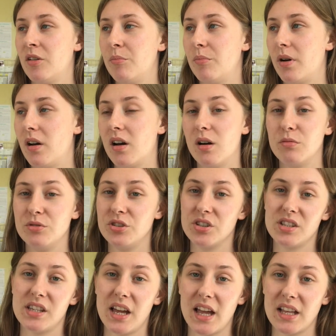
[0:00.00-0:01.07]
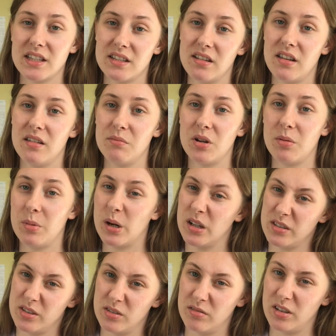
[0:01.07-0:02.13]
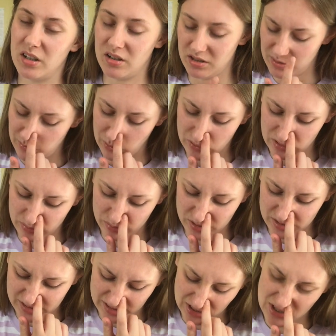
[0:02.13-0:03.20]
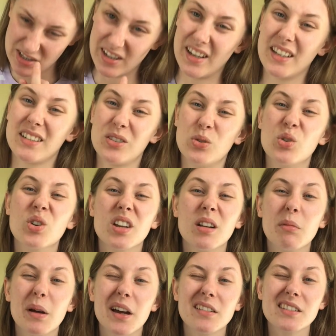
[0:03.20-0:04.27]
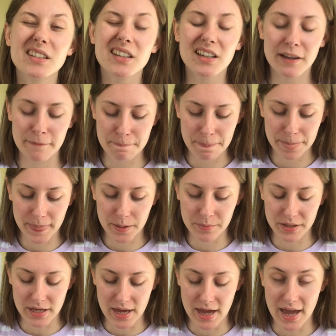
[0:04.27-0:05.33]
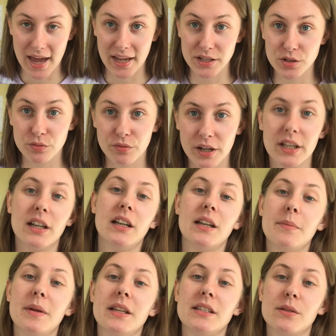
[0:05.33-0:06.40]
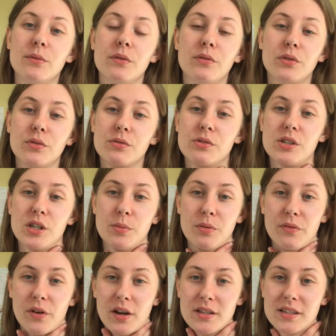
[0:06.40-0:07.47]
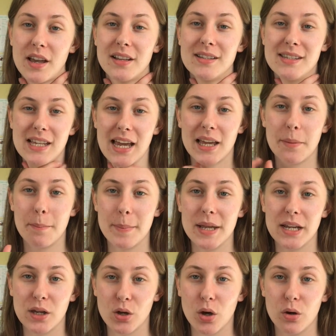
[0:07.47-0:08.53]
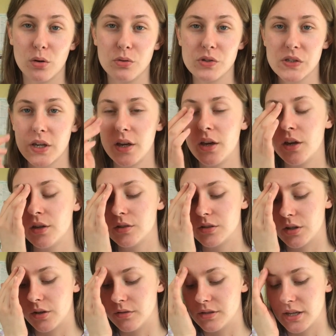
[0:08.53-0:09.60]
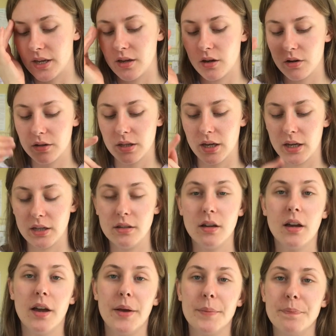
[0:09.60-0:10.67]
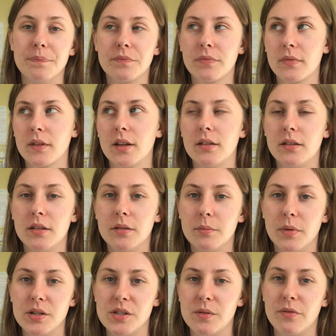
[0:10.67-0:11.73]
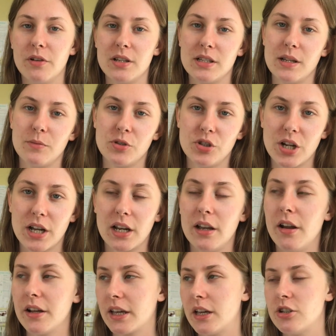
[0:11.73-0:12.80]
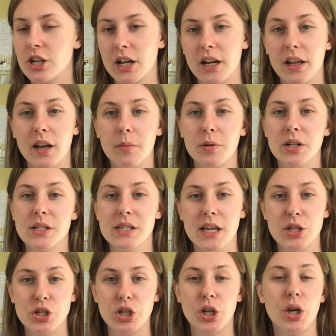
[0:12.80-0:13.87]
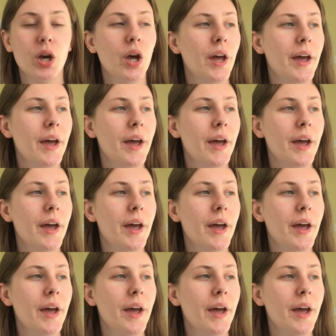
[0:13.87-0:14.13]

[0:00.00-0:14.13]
but I would just say it to him and I'd be like, sorry, I know it's boring, but I just like talking about it. But yeah, and regularly meeting with your supervisor and setting mini goals. So say, okay, my supervisor's name was Jacqueline. Okay, Jacqueline, I'm going to send you